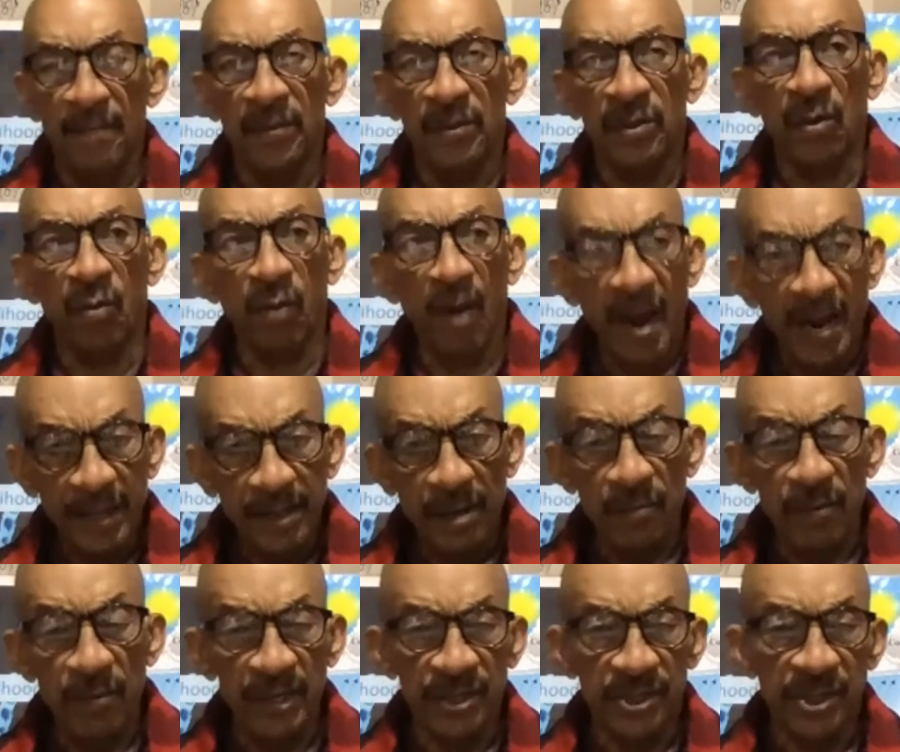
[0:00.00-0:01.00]
the way that
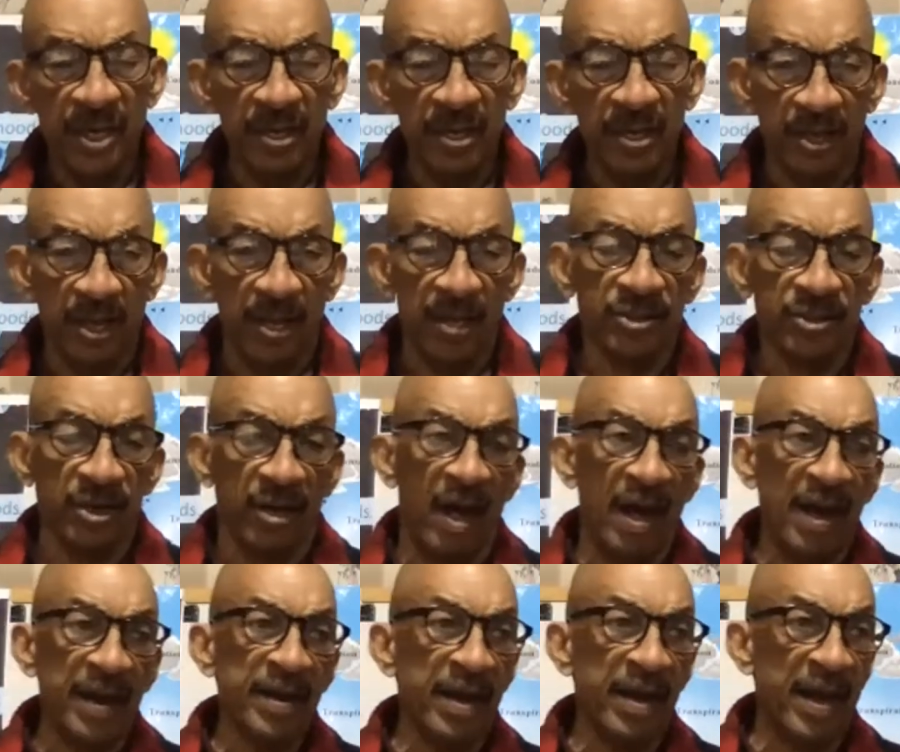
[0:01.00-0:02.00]
we see things,
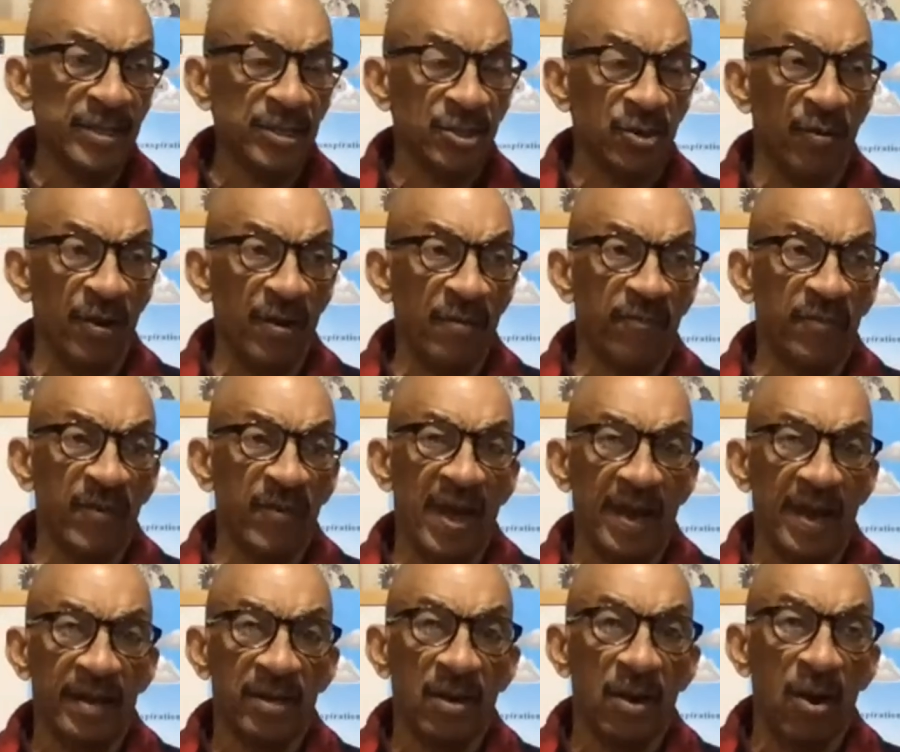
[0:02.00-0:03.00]
light has to
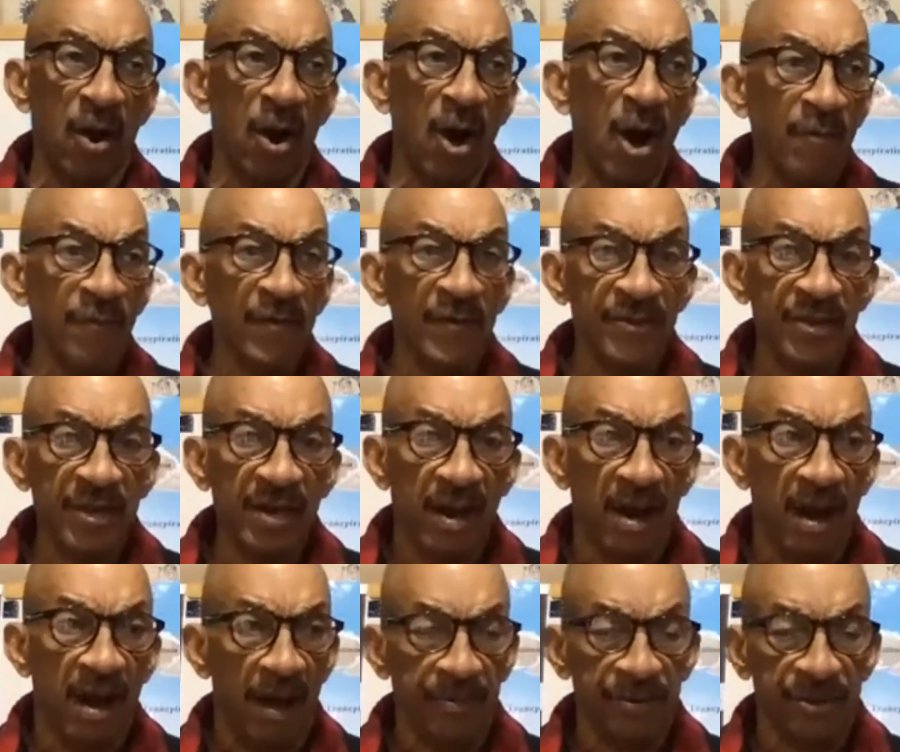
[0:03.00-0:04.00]
reflect off of the
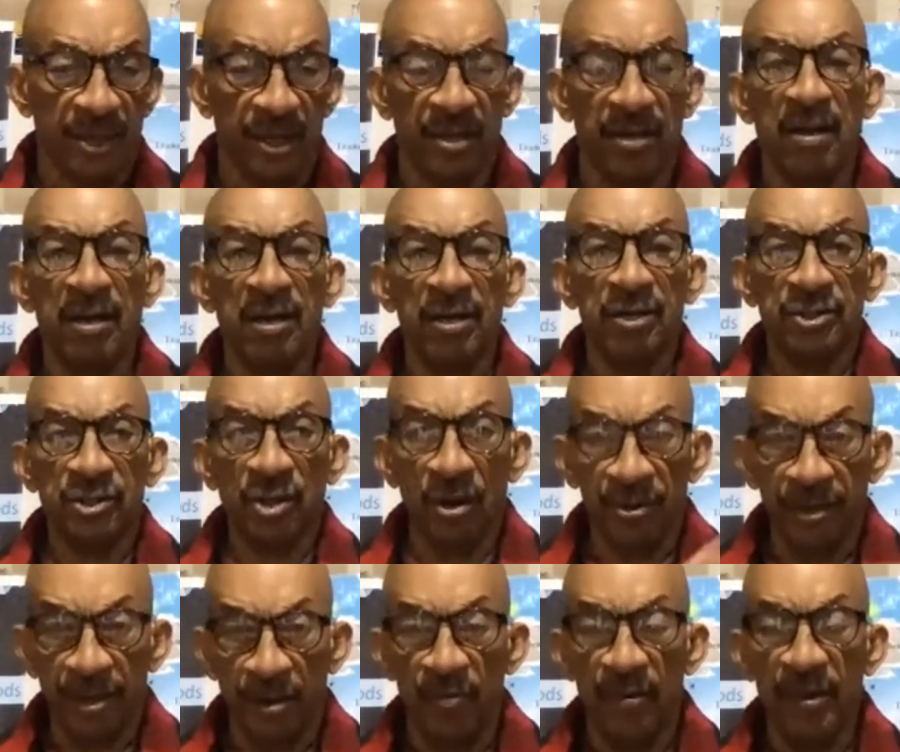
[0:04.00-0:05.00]
object so
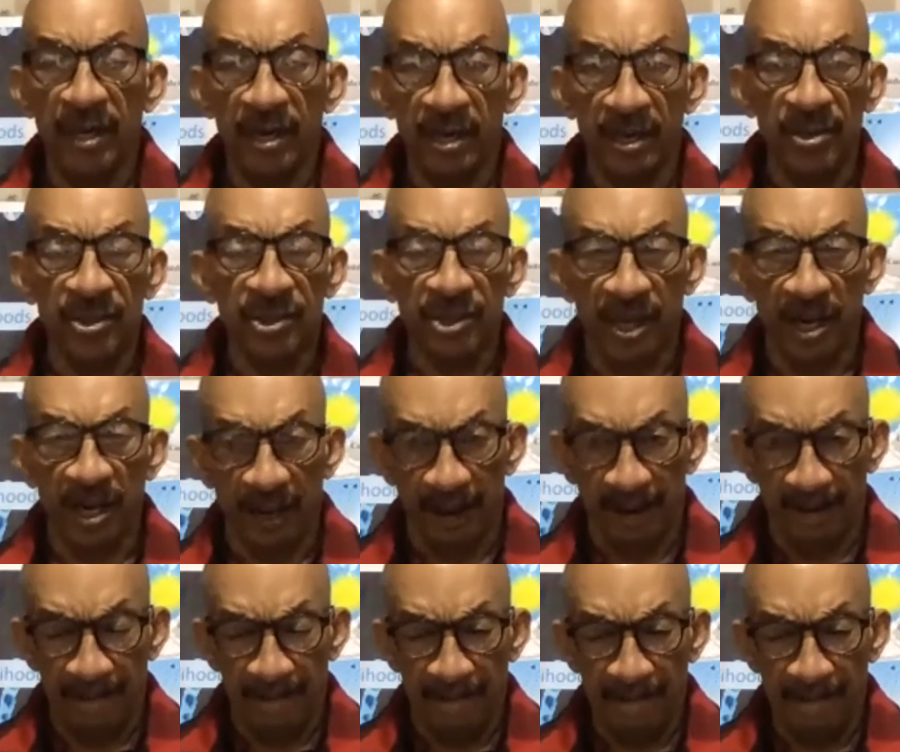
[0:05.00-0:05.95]
that we can see it.